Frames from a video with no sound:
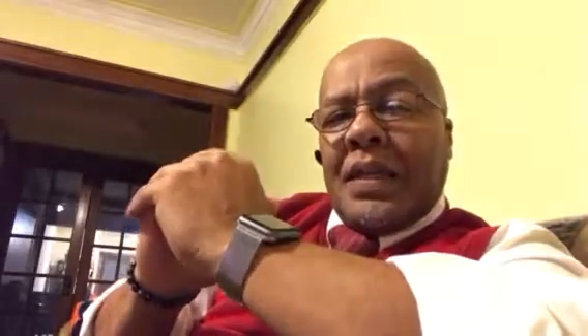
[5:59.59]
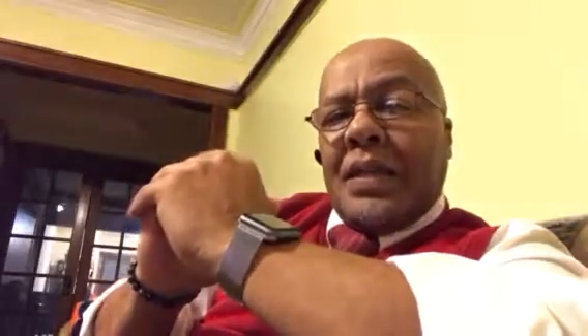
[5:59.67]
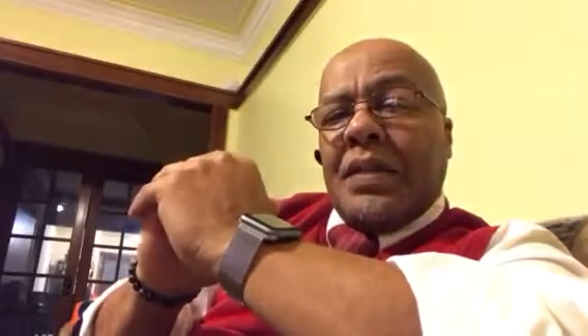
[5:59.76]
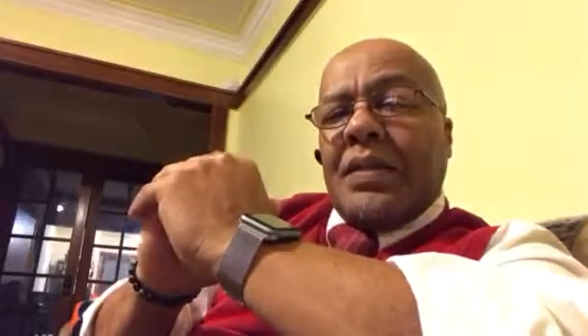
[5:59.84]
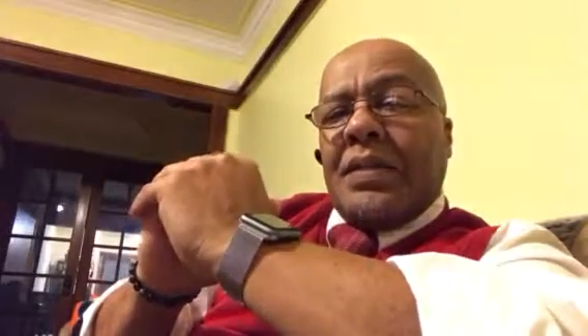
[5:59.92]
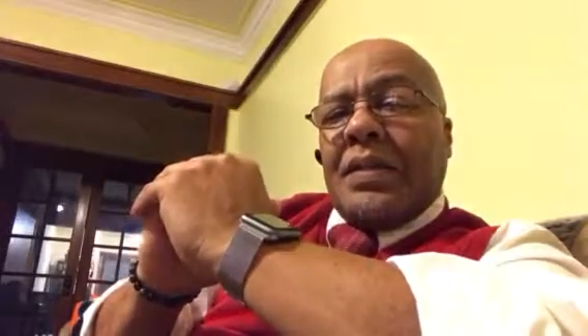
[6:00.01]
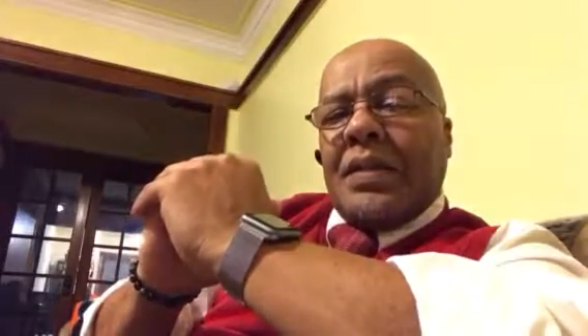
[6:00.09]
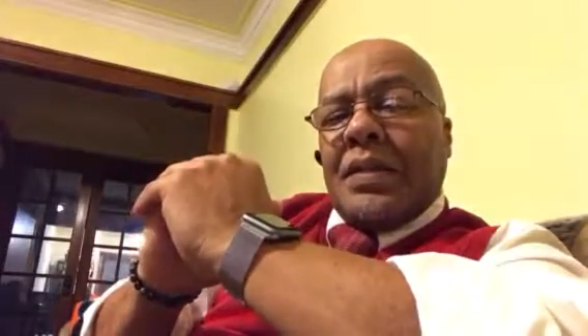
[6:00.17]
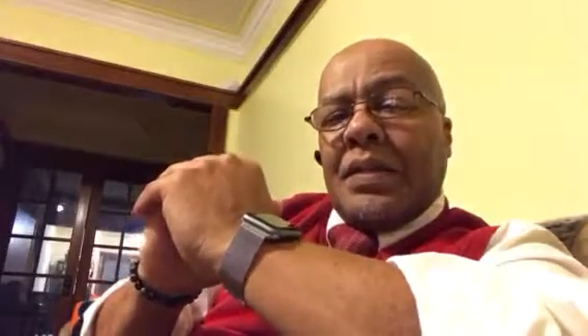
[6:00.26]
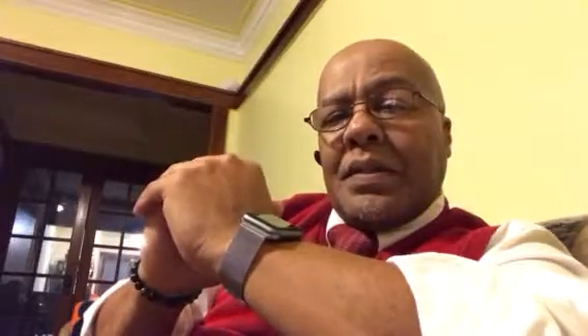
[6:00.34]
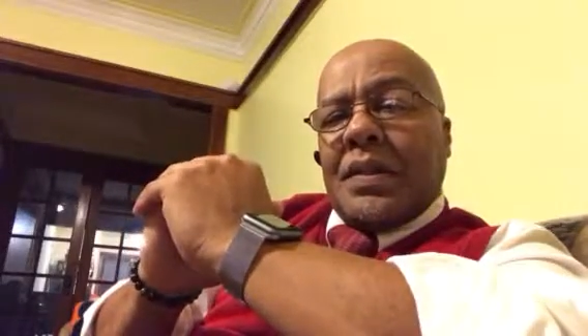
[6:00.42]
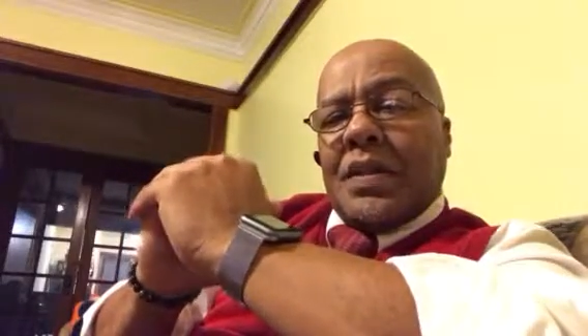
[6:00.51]
these
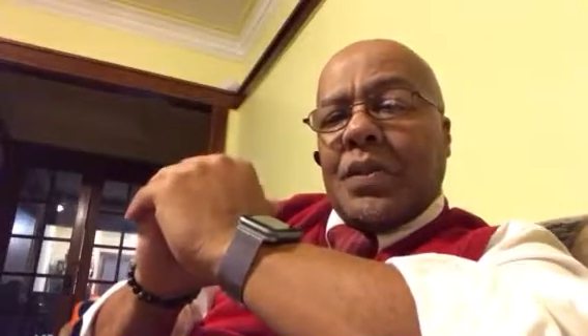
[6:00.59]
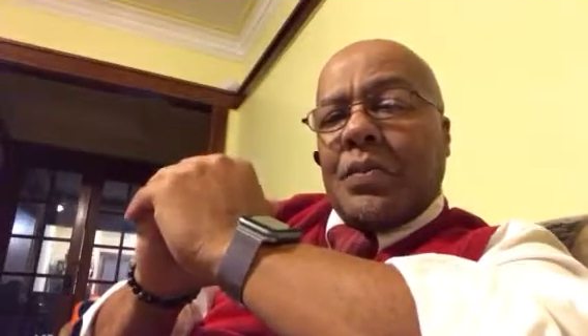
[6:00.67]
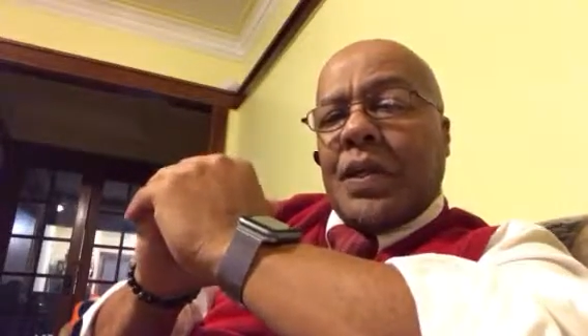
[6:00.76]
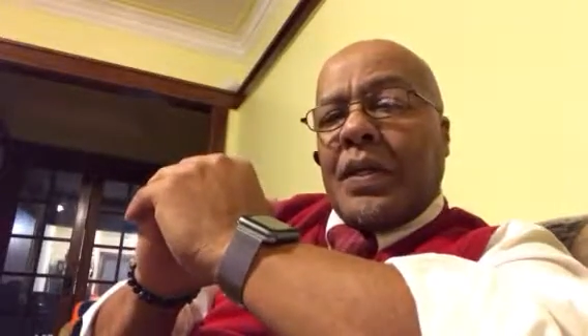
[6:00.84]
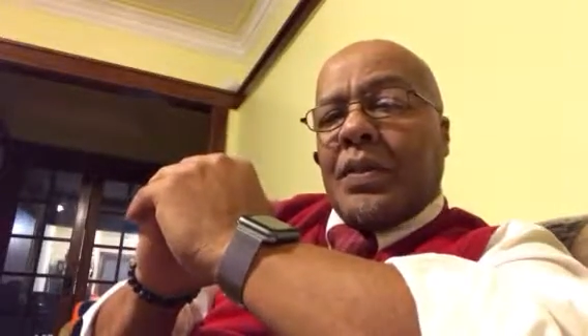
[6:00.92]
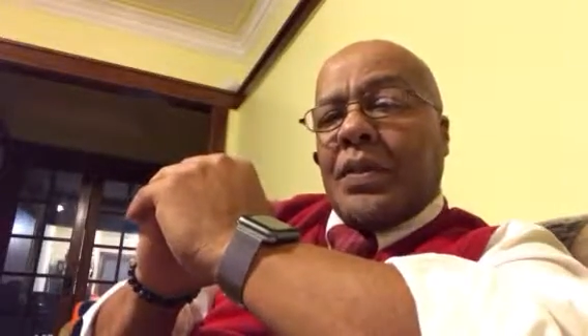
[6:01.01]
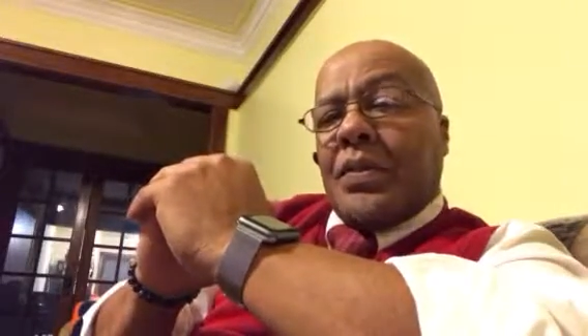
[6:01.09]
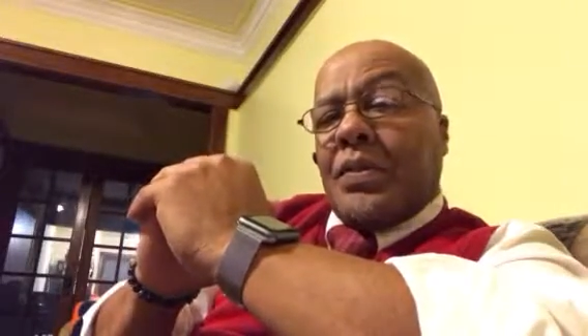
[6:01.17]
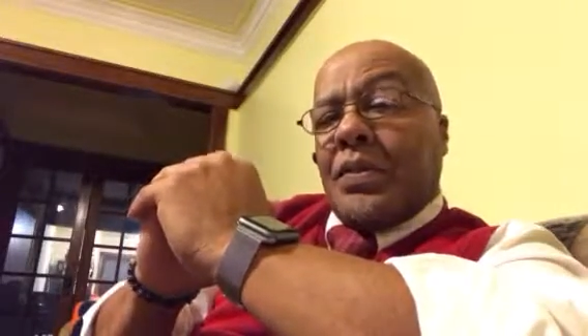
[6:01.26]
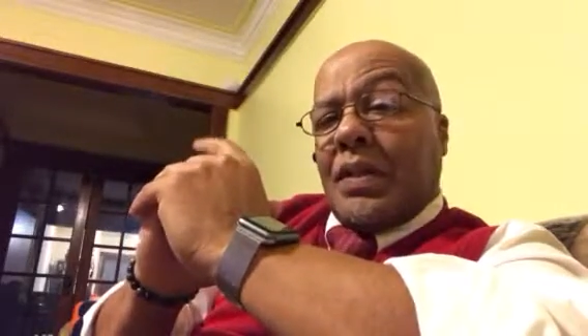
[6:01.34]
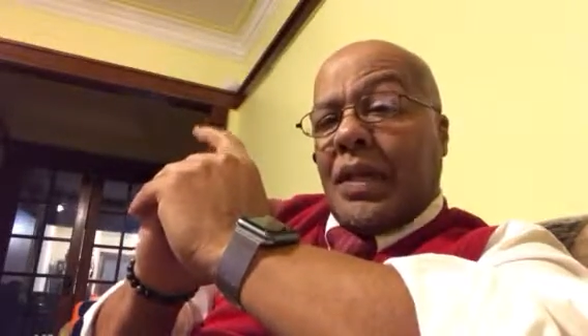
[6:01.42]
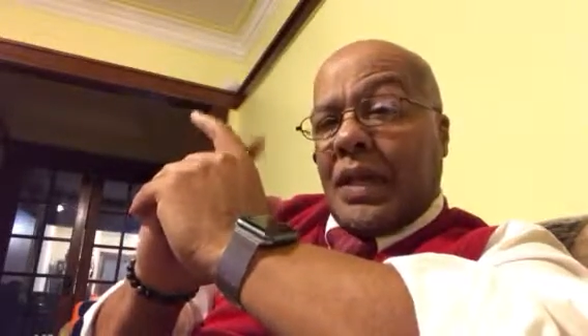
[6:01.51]

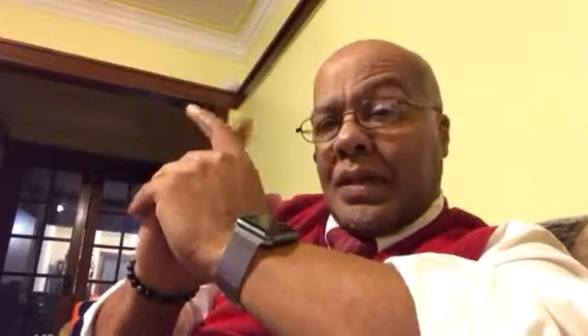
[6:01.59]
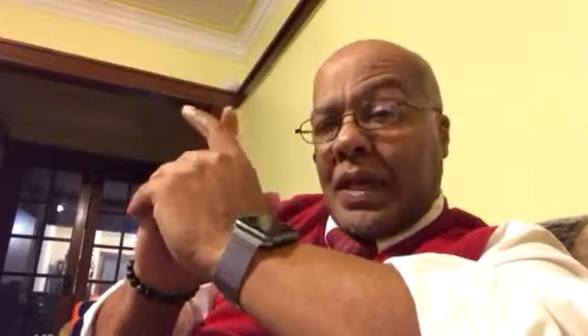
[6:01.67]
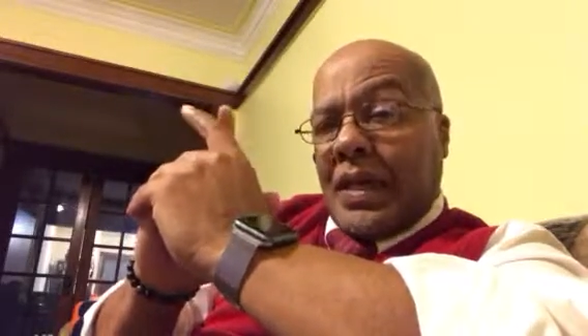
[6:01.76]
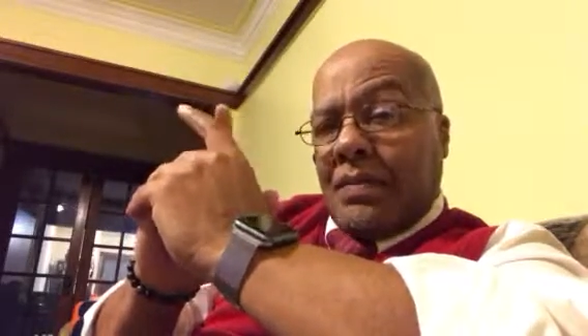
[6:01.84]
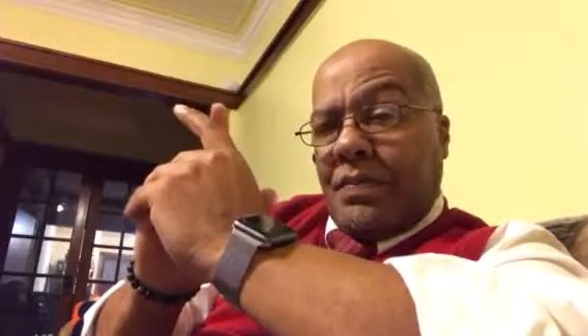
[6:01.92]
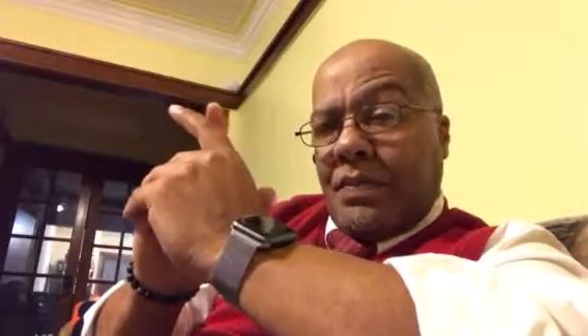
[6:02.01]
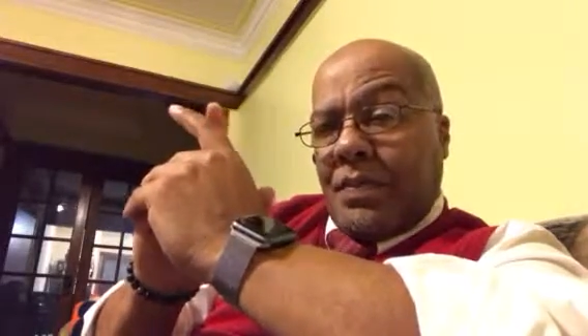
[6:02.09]
situations, as I